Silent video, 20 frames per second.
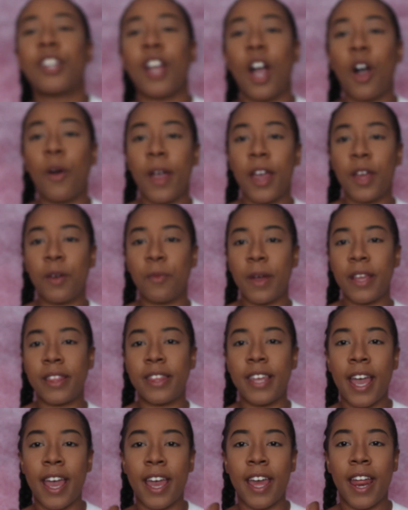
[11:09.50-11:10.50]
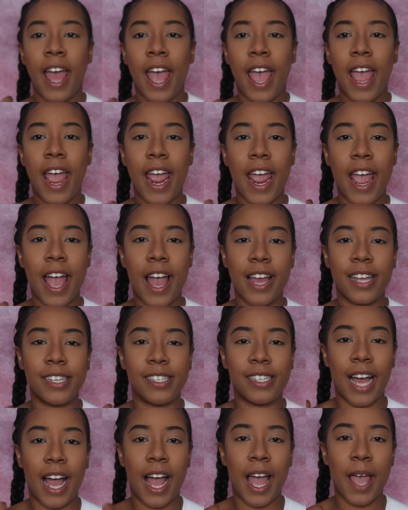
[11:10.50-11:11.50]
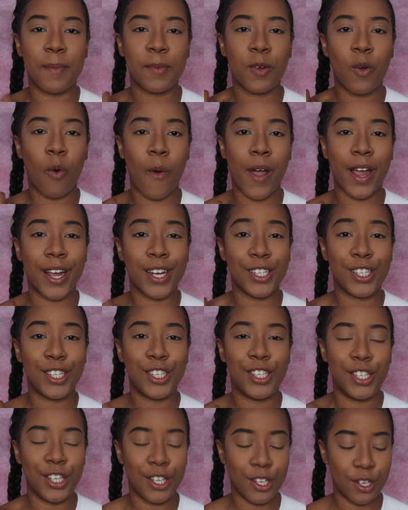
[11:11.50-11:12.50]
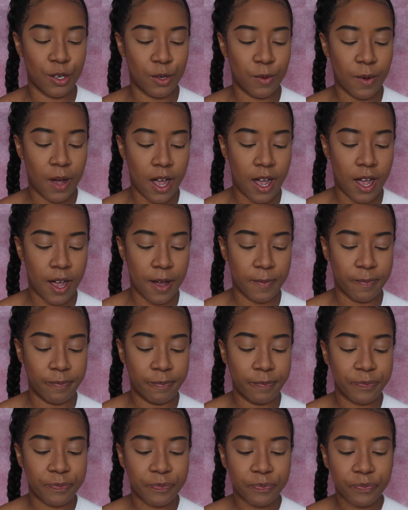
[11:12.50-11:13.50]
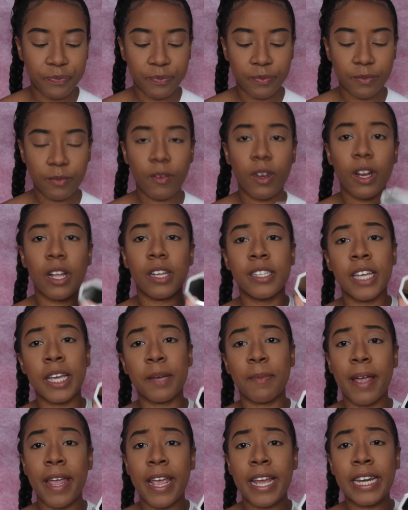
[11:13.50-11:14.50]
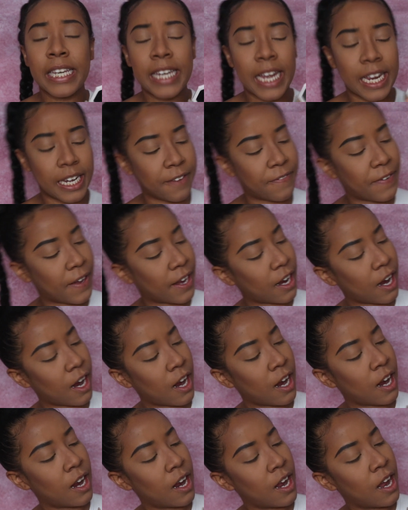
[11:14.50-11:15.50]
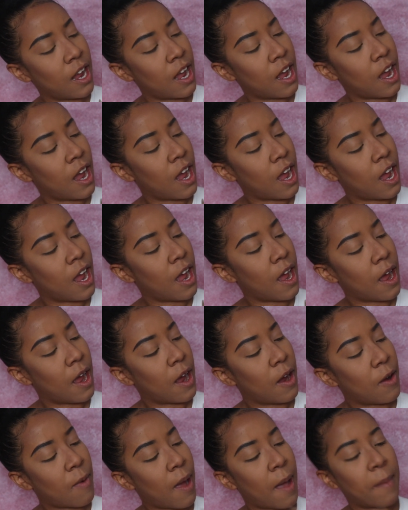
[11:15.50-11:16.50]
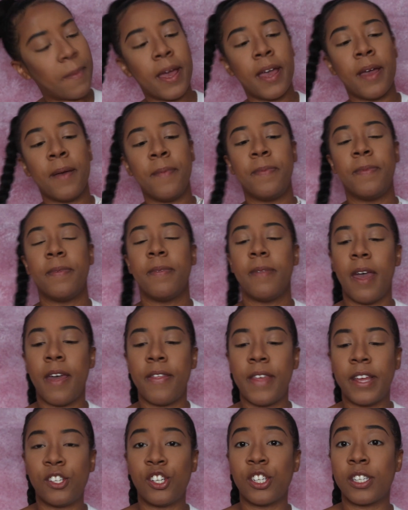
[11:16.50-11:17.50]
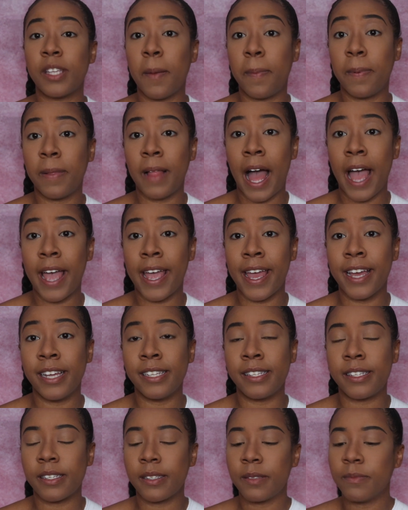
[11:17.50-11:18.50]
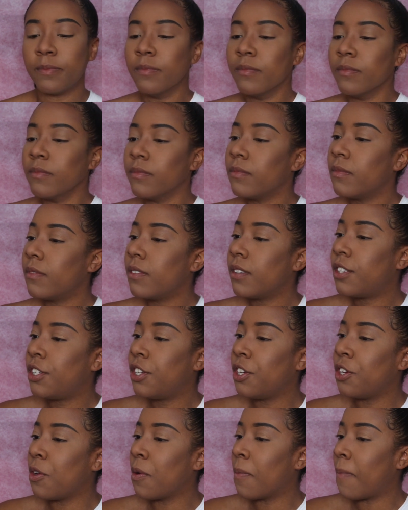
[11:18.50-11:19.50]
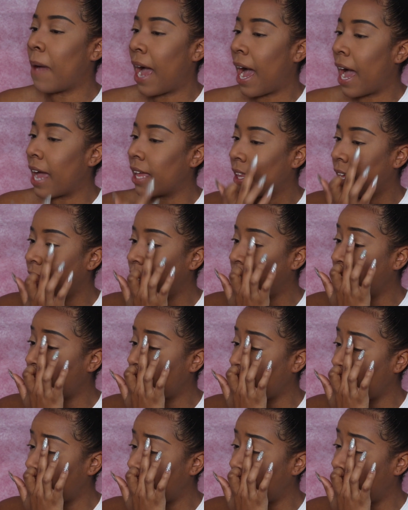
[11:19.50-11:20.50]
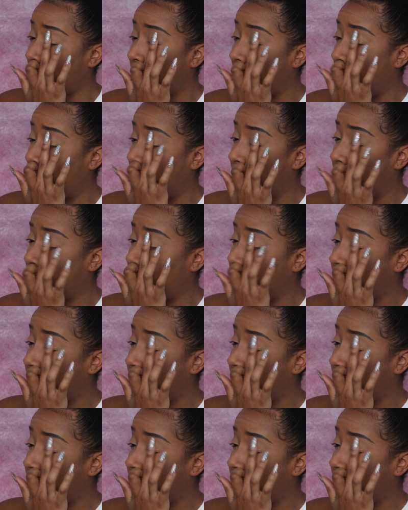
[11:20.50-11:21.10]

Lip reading: go in with it, and I'm going to take my handy dandy finger, rub it, and then just apply it to my eyelid, just a little bit.